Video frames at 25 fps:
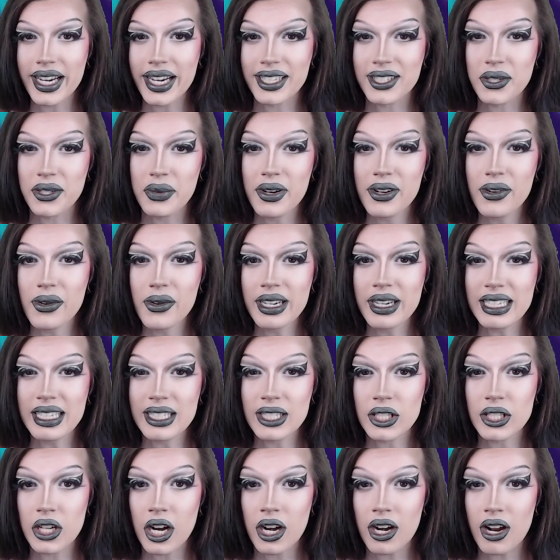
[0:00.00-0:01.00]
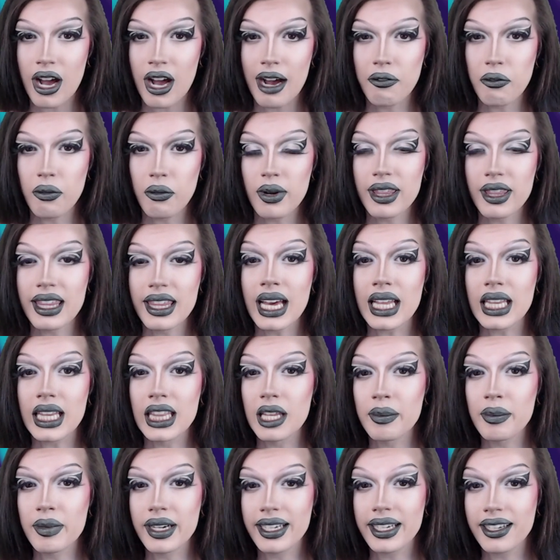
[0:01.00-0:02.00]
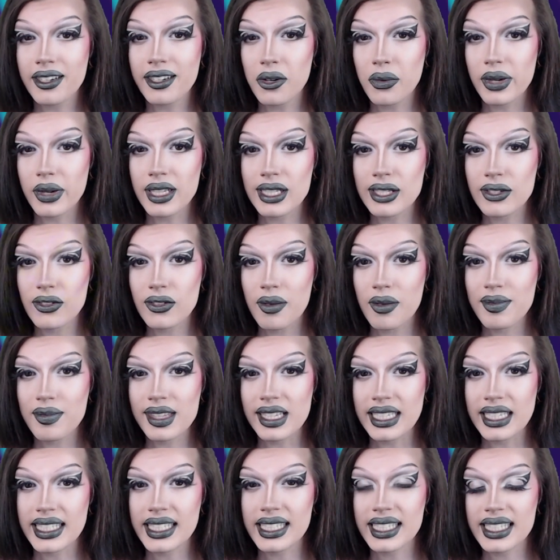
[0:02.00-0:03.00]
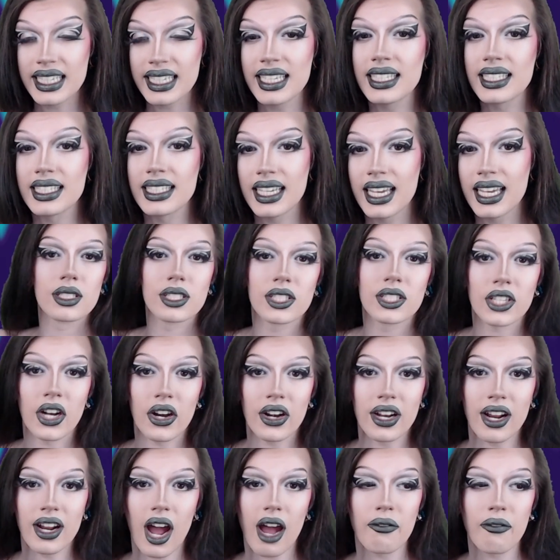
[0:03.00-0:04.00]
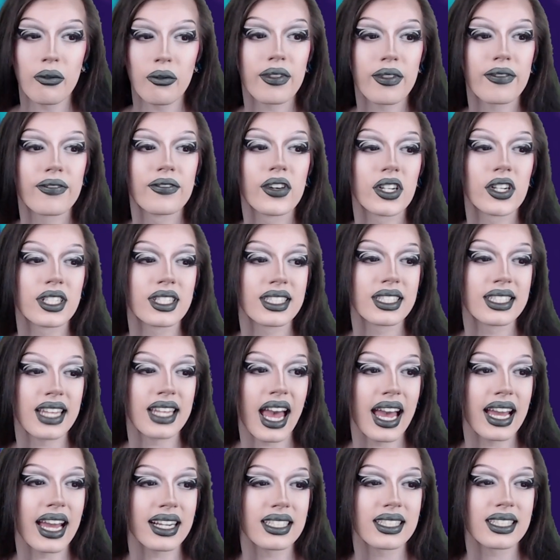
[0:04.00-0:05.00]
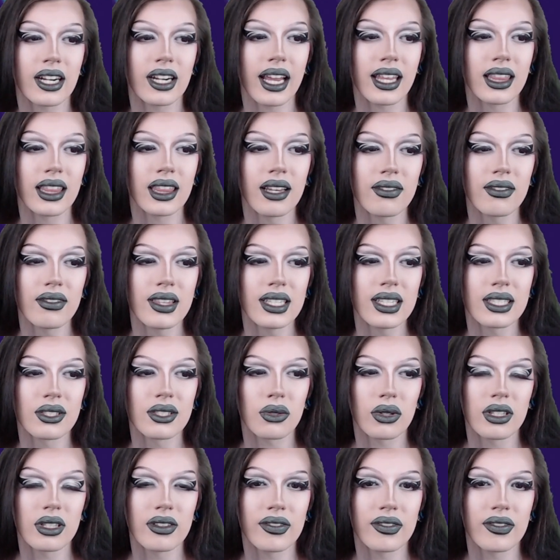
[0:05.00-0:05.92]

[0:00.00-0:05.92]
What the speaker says: so we are going to start off with the eliminated queens from this season. Starting off with First Sex. I love this sort of